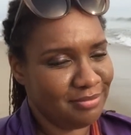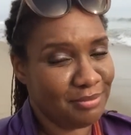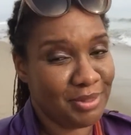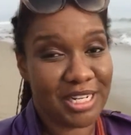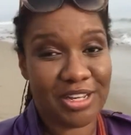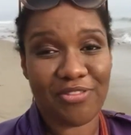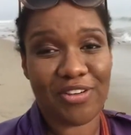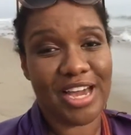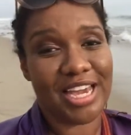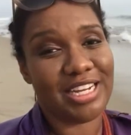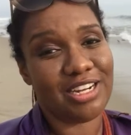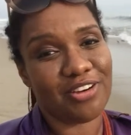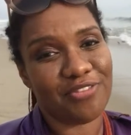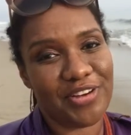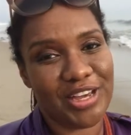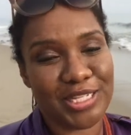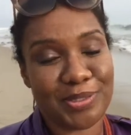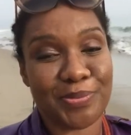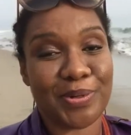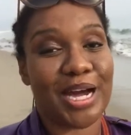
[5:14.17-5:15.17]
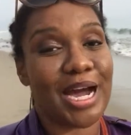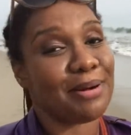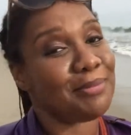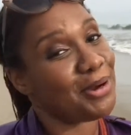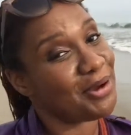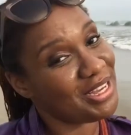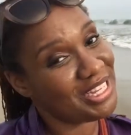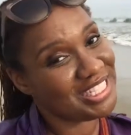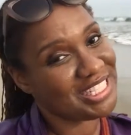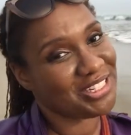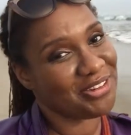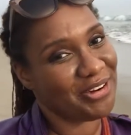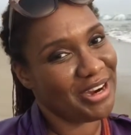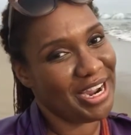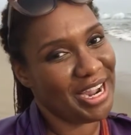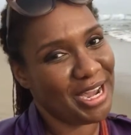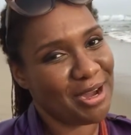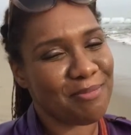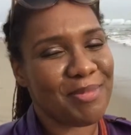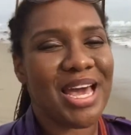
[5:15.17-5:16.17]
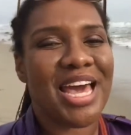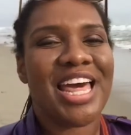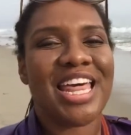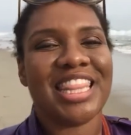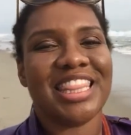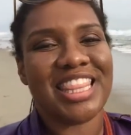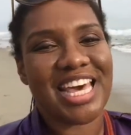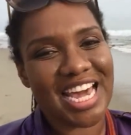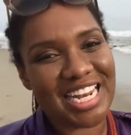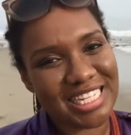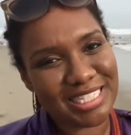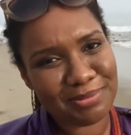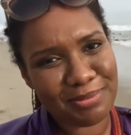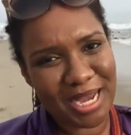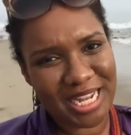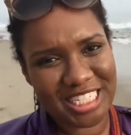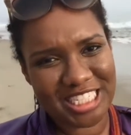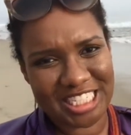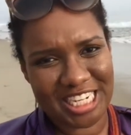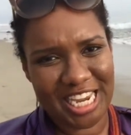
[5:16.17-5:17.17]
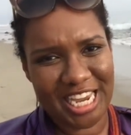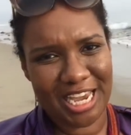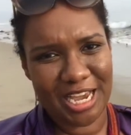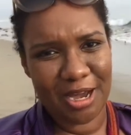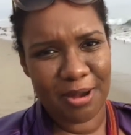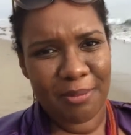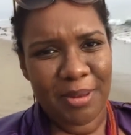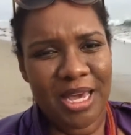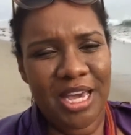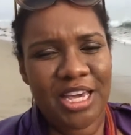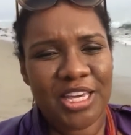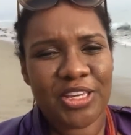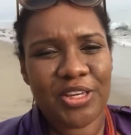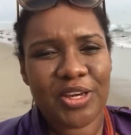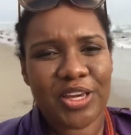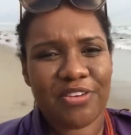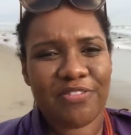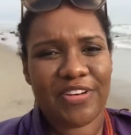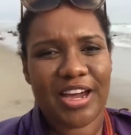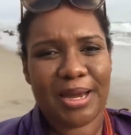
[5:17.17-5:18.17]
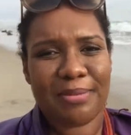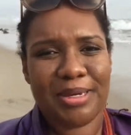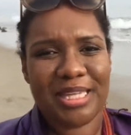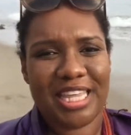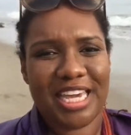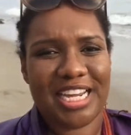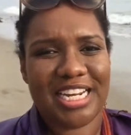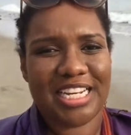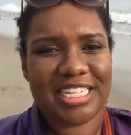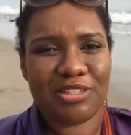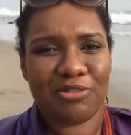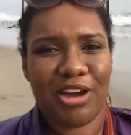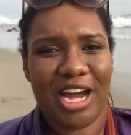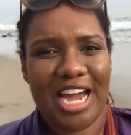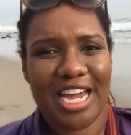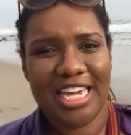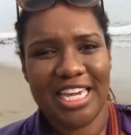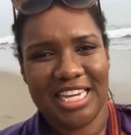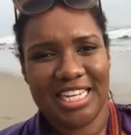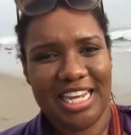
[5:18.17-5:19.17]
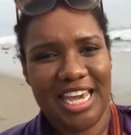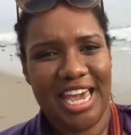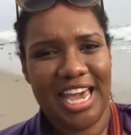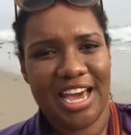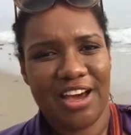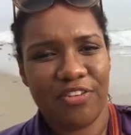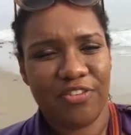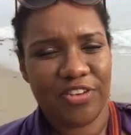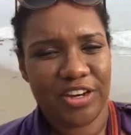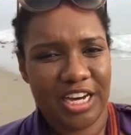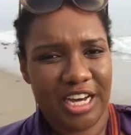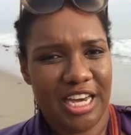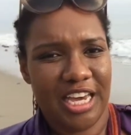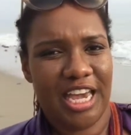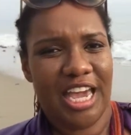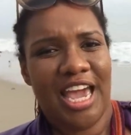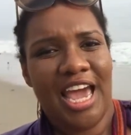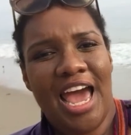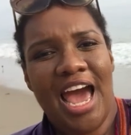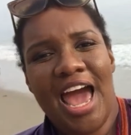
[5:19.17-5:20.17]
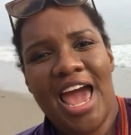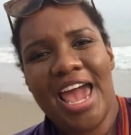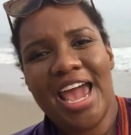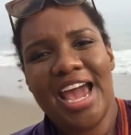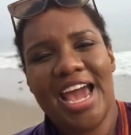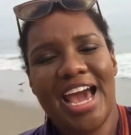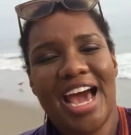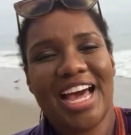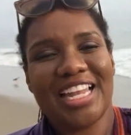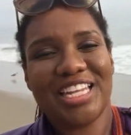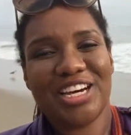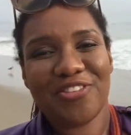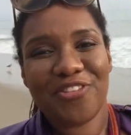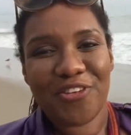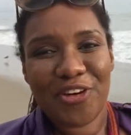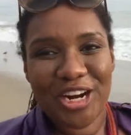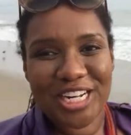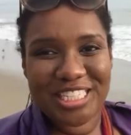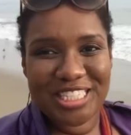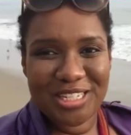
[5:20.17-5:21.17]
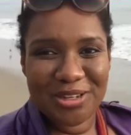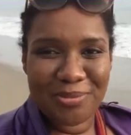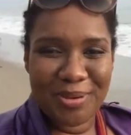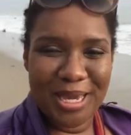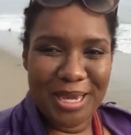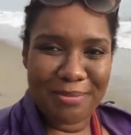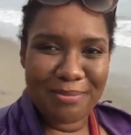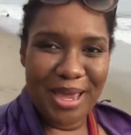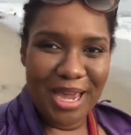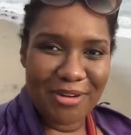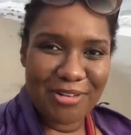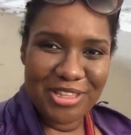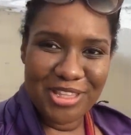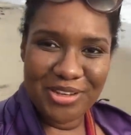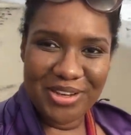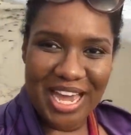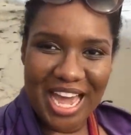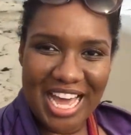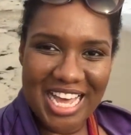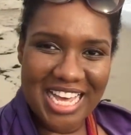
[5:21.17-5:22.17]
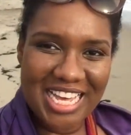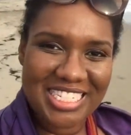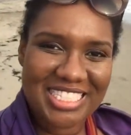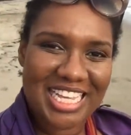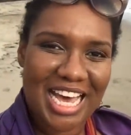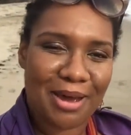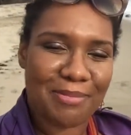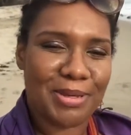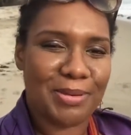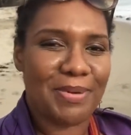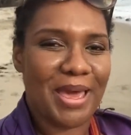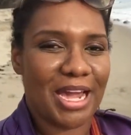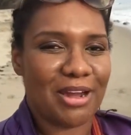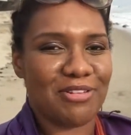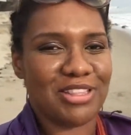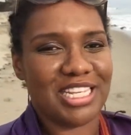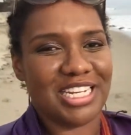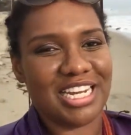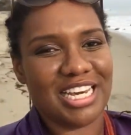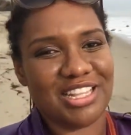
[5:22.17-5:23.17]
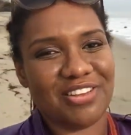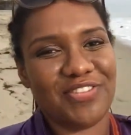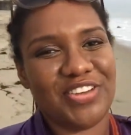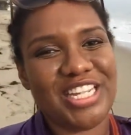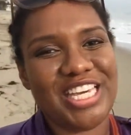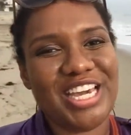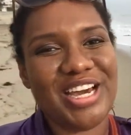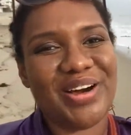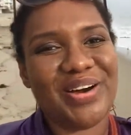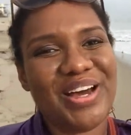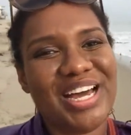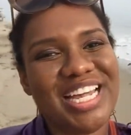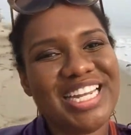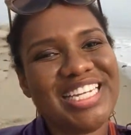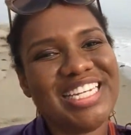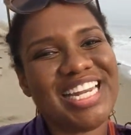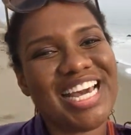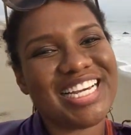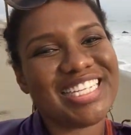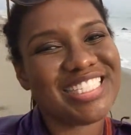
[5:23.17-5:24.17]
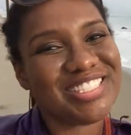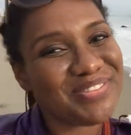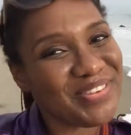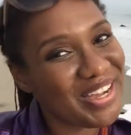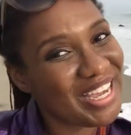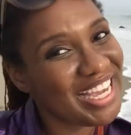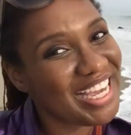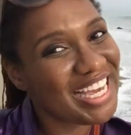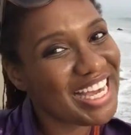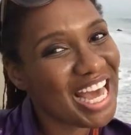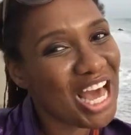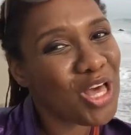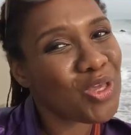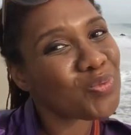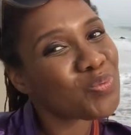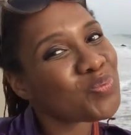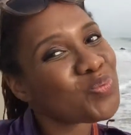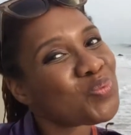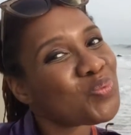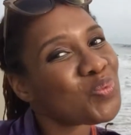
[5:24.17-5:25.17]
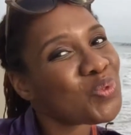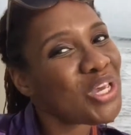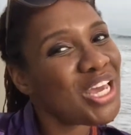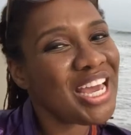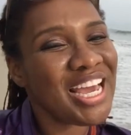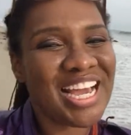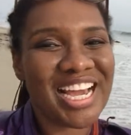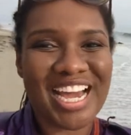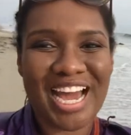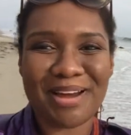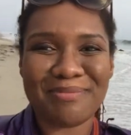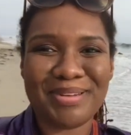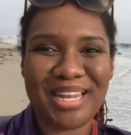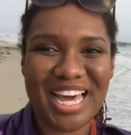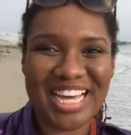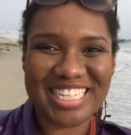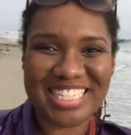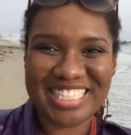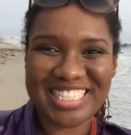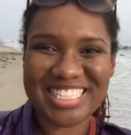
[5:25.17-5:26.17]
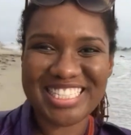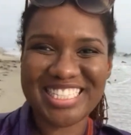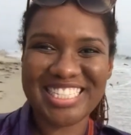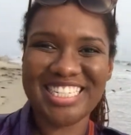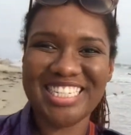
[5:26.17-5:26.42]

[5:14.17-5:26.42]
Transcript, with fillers: But if I ain't on Facebook, I'm on Instagram. That is my jam. You can find me there. That's where I kick it and have fun. And I look forward to being back with you guys. I'll be back with another video next week. God bless.